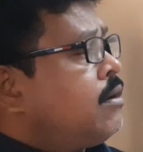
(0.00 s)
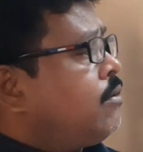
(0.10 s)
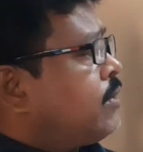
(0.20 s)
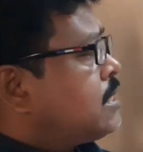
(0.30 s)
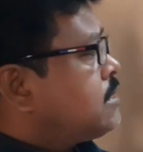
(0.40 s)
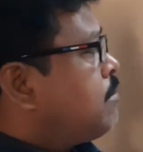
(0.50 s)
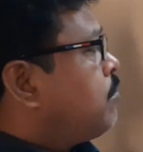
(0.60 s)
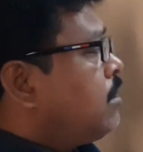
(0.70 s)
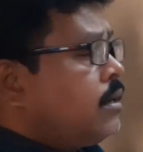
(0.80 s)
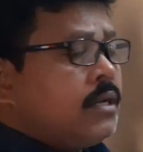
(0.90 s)
For
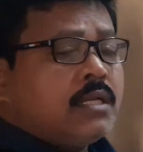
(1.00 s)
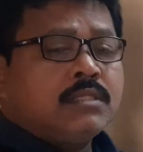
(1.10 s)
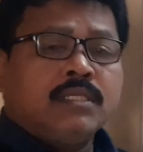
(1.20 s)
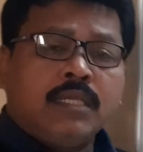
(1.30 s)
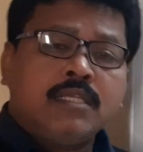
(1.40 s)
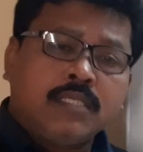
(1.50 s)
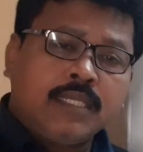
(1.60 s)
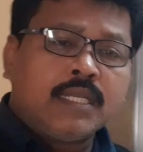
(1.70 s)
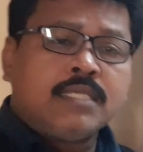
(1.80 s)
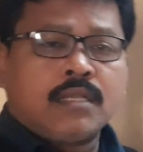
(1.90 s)
example, in a
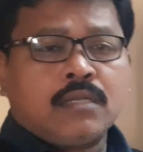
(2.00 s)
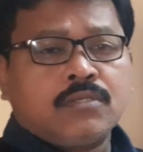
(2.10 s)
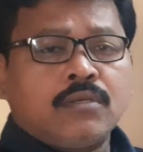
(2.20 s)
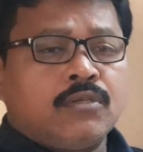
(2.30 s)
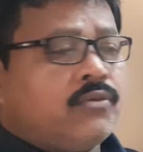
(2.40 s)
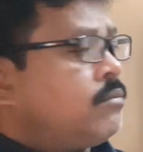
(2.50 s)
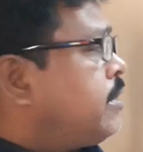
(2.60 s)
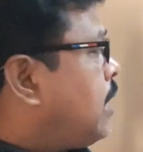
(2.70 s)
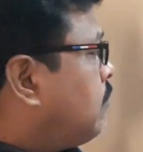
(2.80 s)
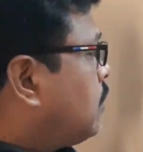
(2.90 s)
single answer also you will
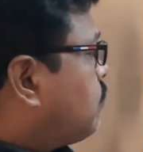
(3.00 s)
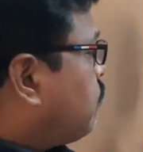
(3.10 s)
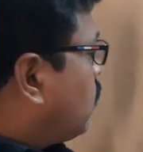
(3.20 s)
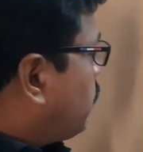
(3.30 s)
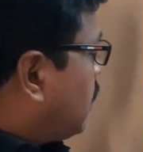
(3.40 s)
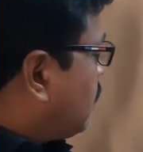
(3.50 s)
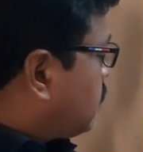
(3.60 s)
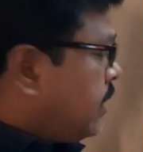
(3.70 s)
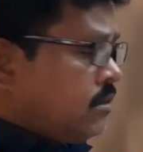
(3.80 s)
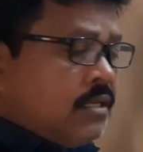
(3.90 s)
be having four
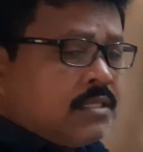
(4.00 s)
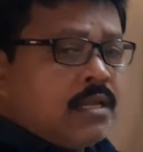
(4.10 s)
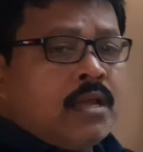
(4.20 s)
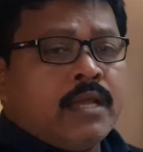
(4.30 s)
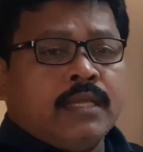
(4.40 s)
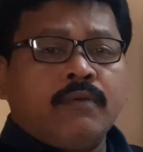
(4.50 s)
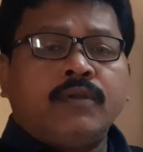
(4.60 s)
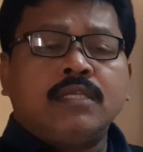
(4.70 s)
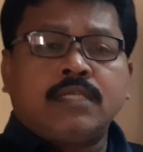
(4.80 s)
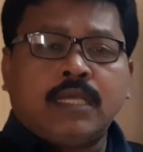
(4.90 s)
paragraphs like this. If
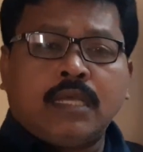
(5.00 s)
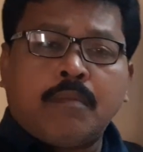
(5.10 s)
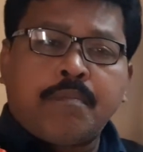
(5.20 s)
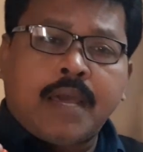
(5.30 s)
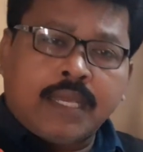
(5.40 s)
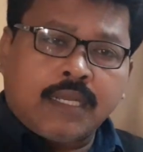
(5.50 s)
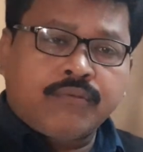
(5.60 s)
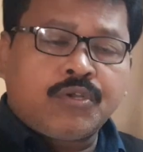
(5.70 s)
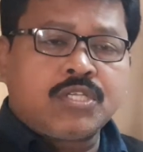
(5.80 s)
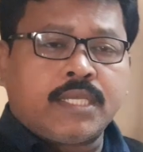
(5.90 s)
it is a
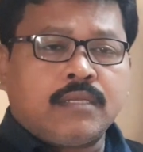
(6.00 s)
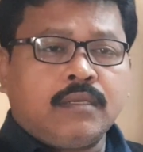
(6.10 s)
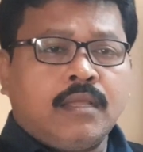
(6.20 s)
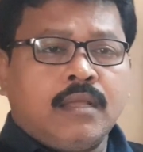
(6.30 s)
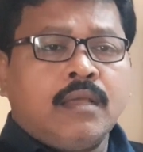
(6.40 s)
paragraph question,